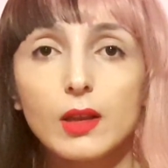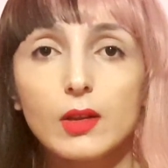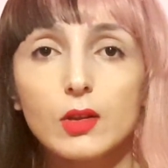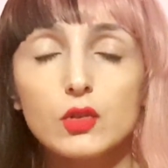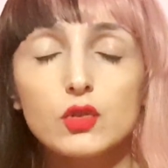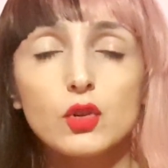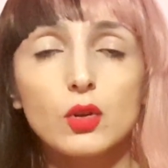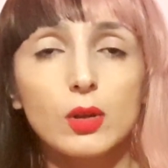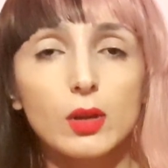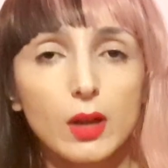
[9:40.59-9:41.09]

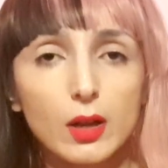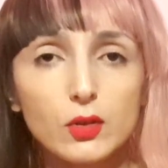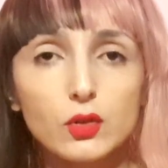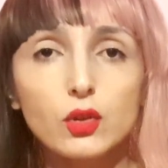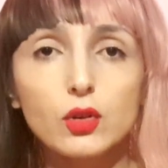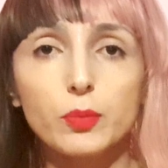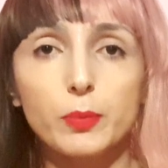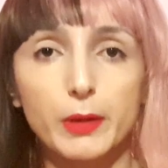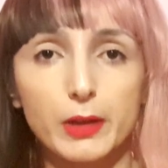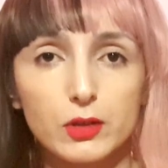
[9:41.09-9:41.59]
So I
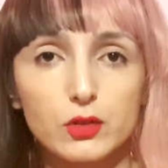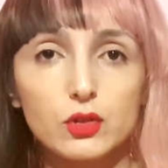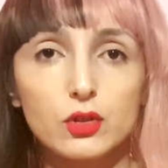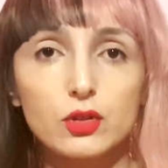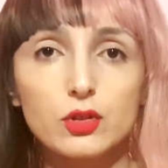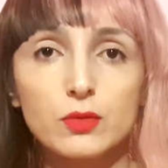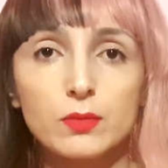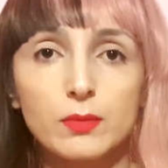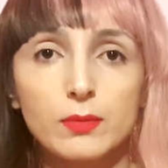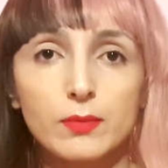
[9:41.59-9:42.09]
took
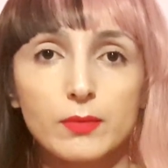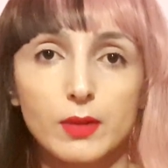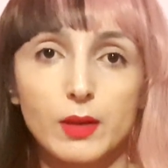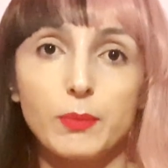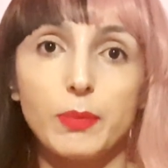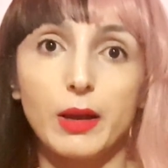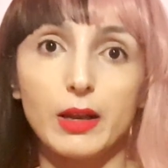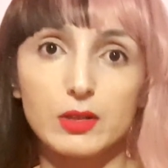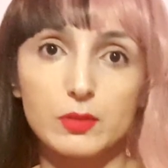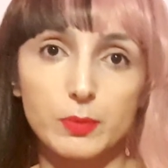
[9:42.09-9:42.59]
pictures, the
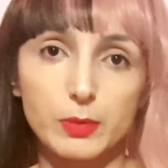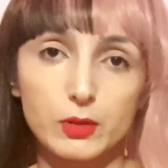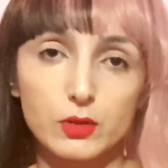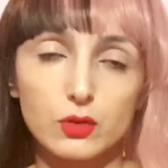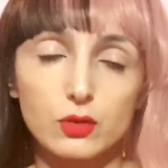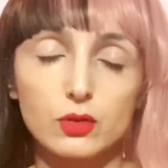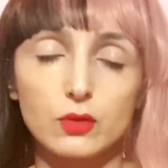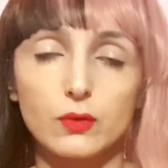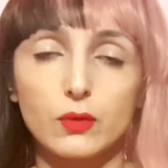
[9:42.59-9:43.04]
best pictures,